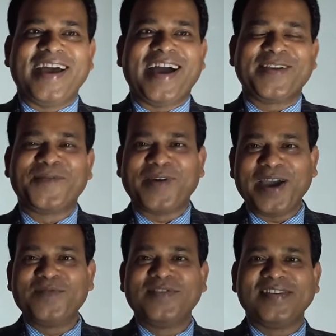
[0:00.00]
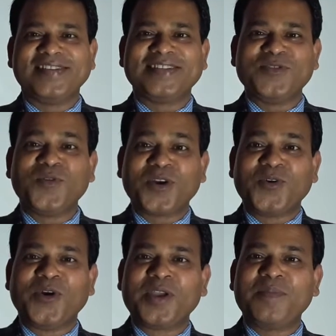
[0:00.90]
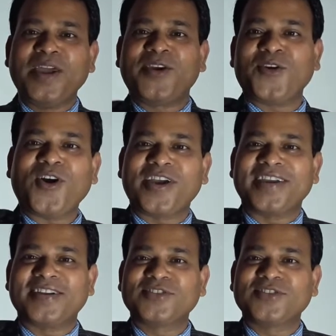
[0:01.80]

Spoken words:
and 5G is you are going by rocket.